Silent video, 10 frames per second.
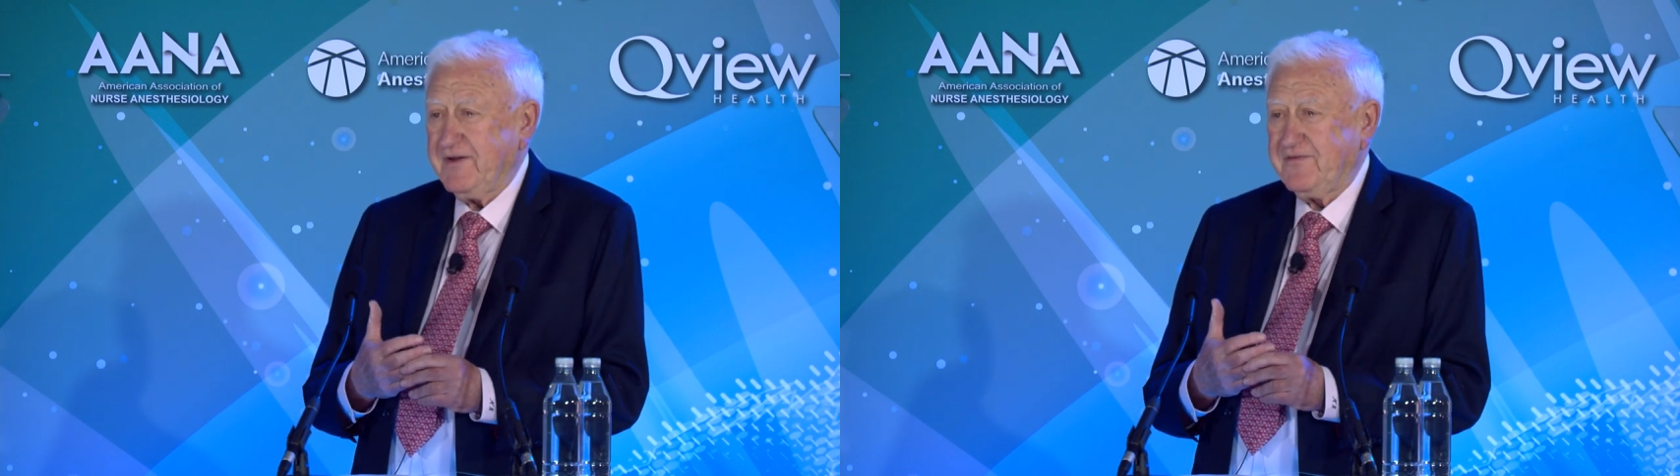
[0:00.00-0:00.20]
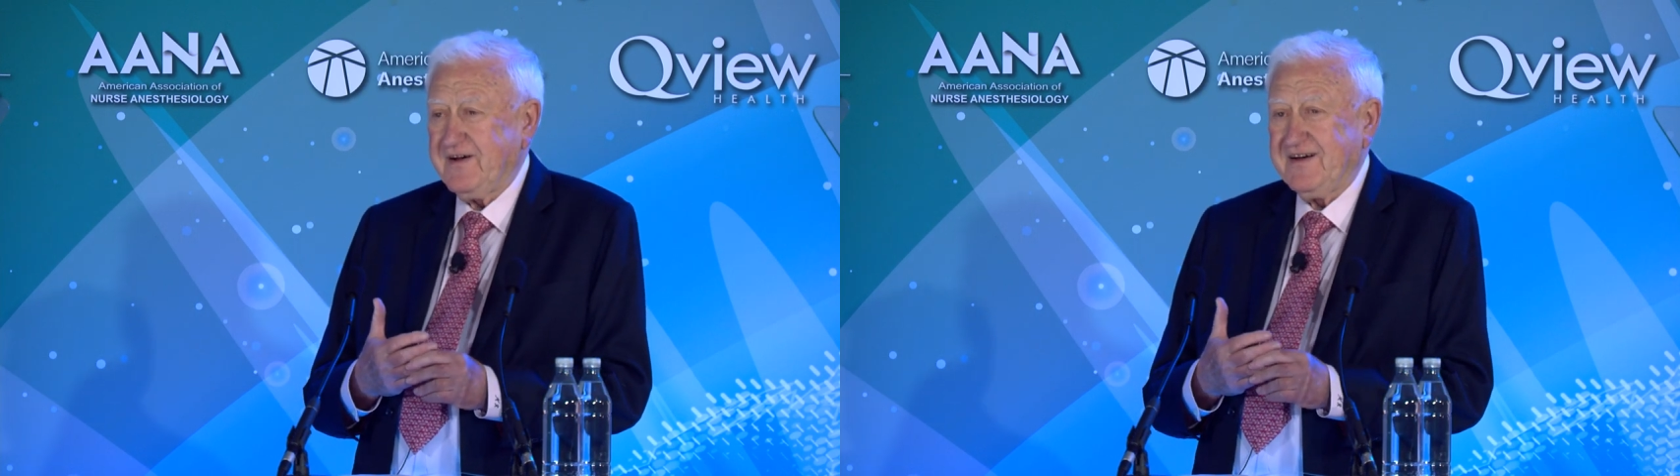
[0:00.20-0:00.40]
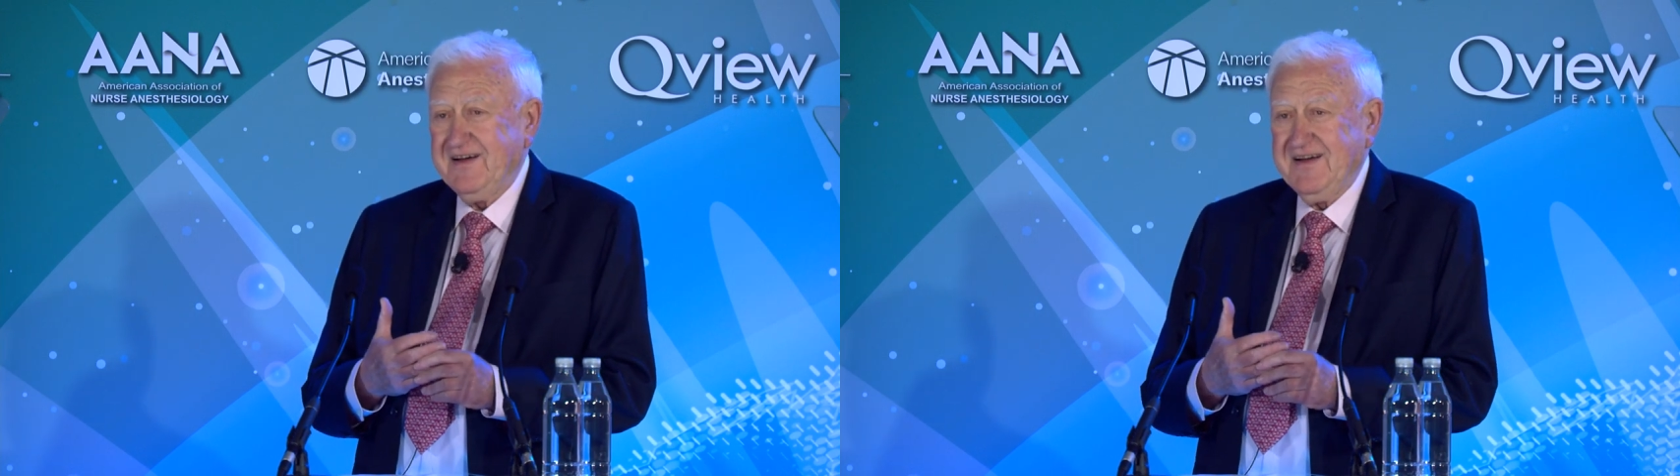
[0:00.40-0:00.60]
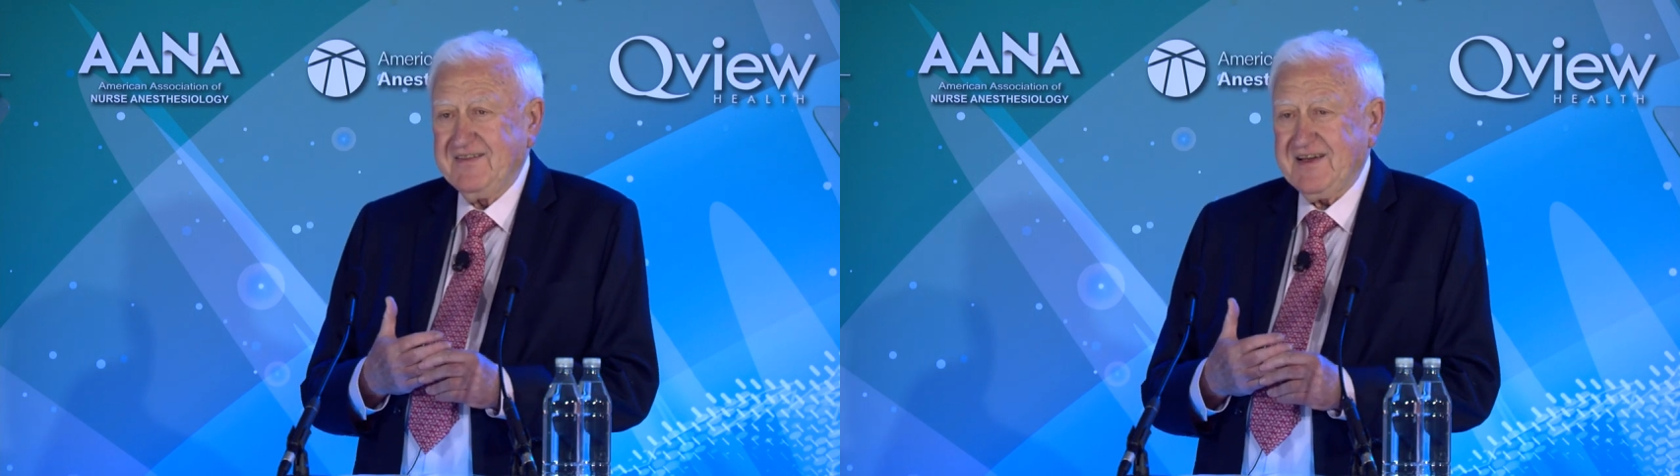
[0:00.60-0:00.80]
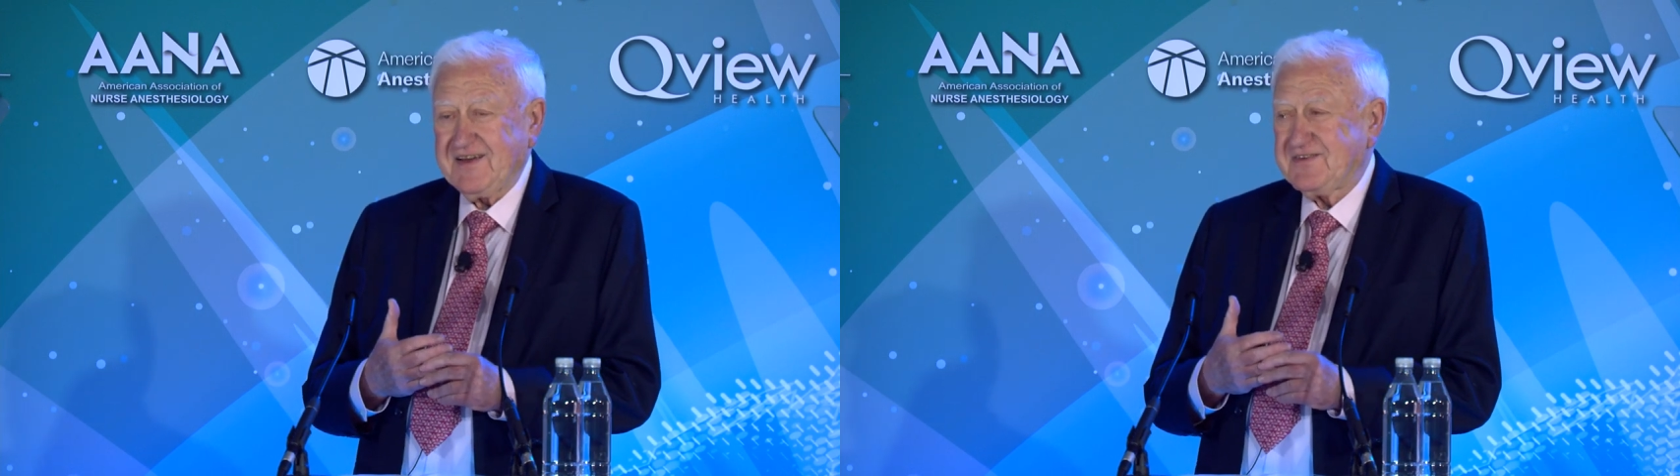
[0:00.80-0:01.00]
We've, uh,
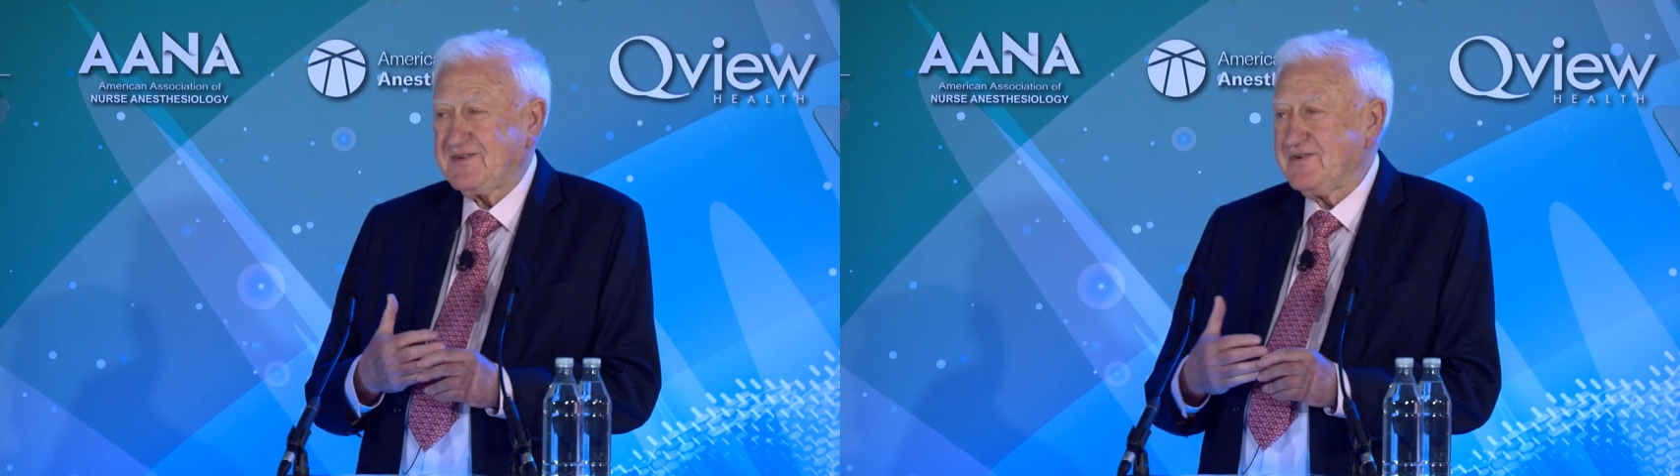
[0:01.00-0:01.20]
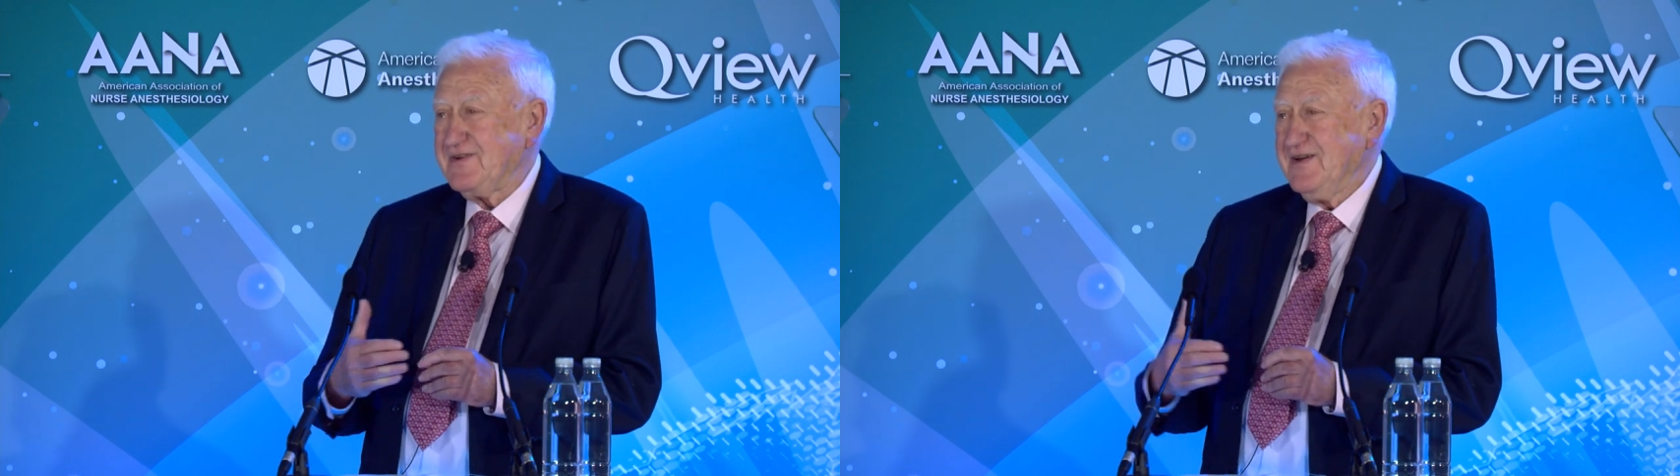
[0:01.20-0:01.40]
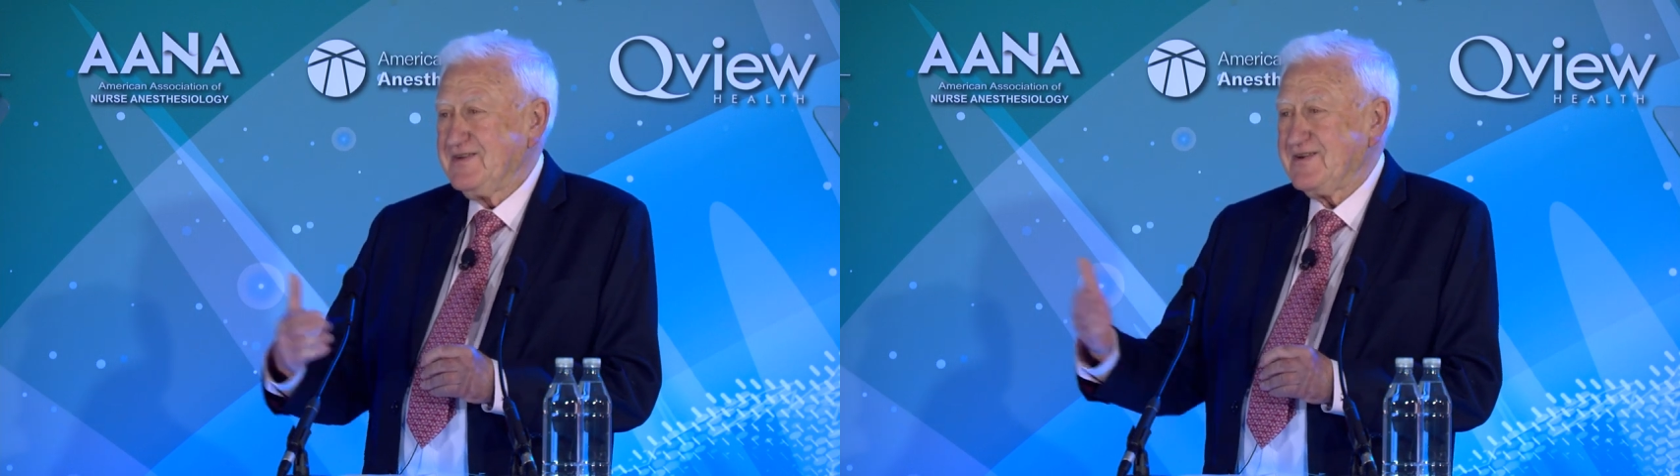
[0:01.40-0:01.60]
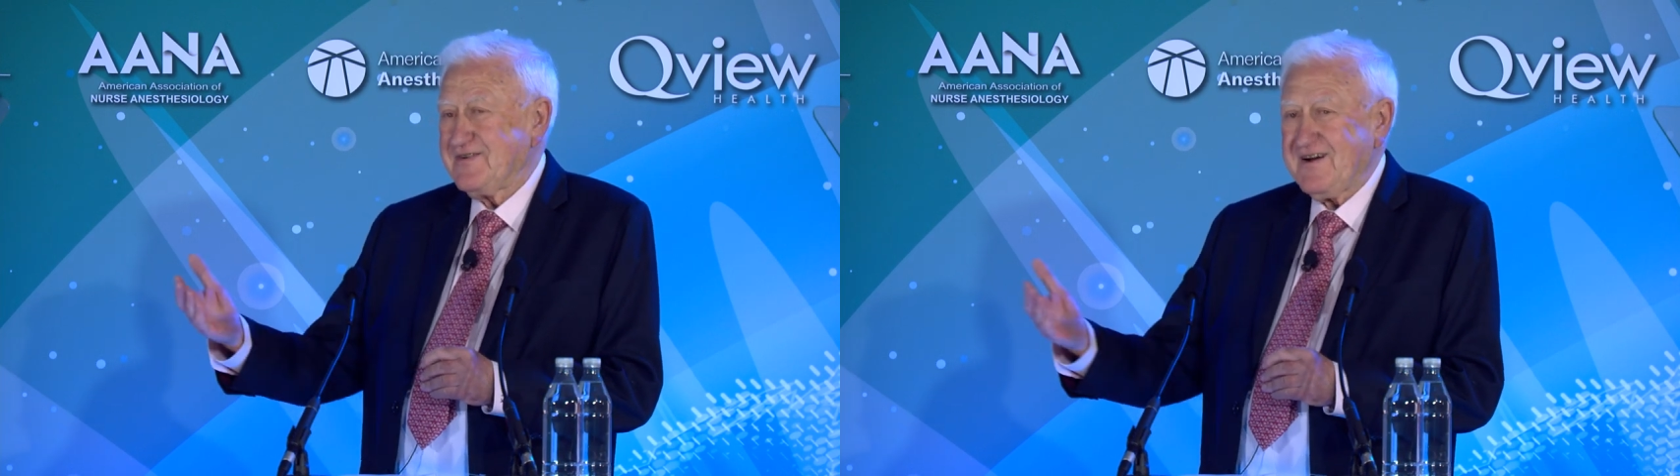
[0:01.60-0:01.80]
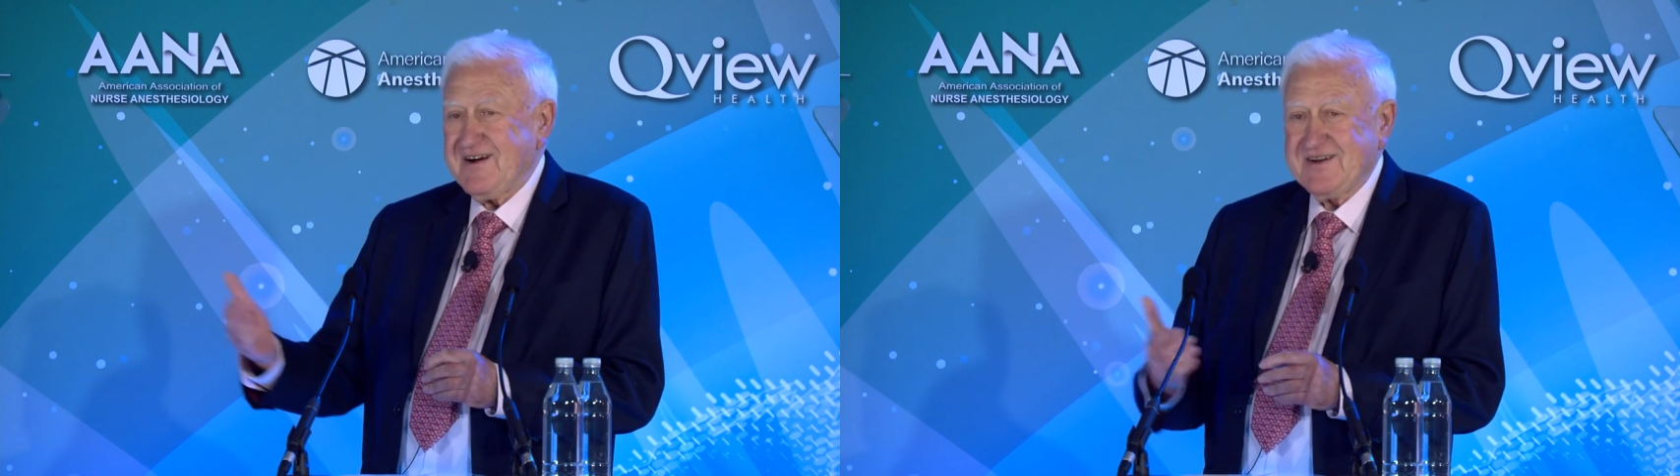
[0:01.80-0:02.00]
thanks to
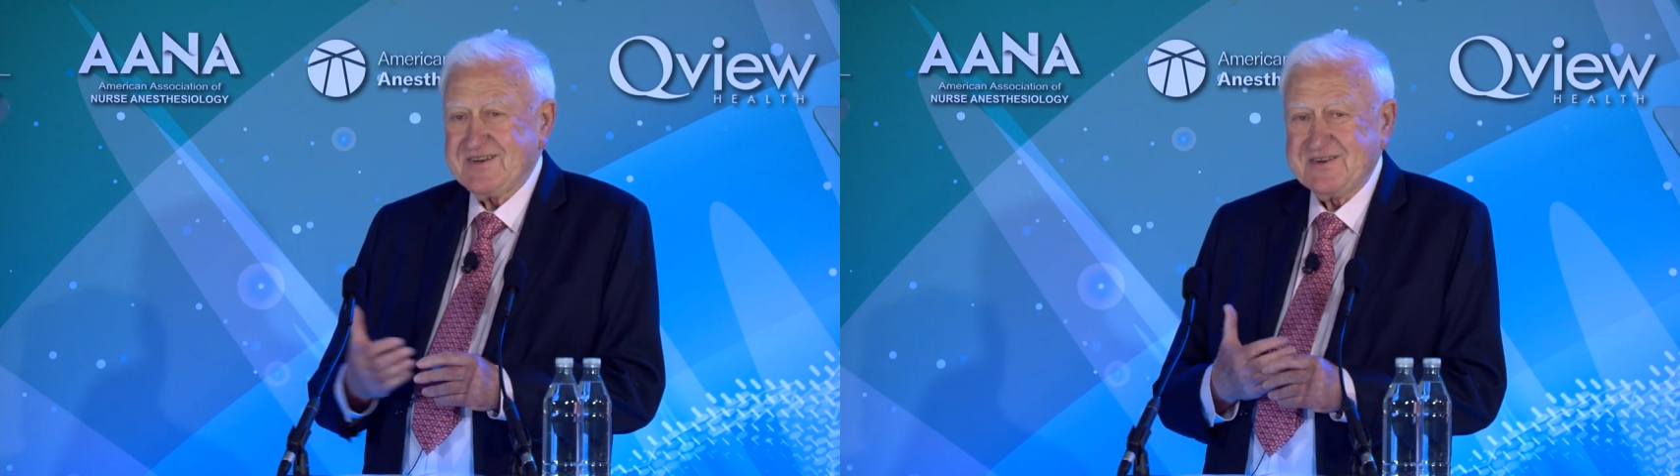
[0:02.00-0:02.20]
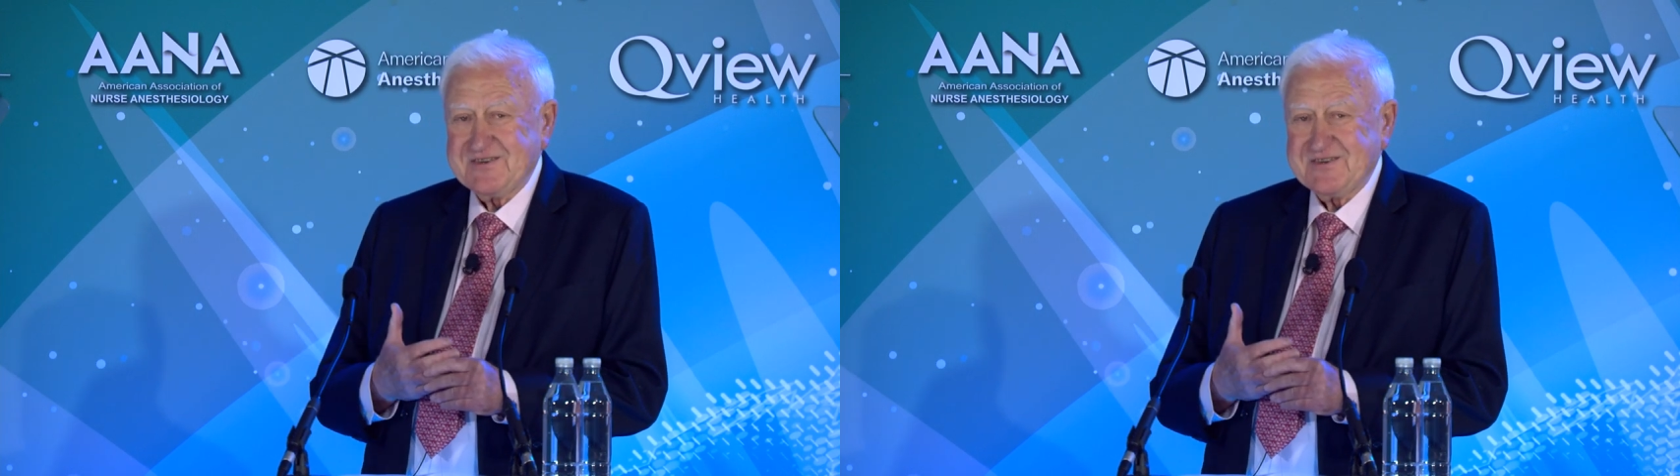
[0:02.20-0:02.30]
Taraj,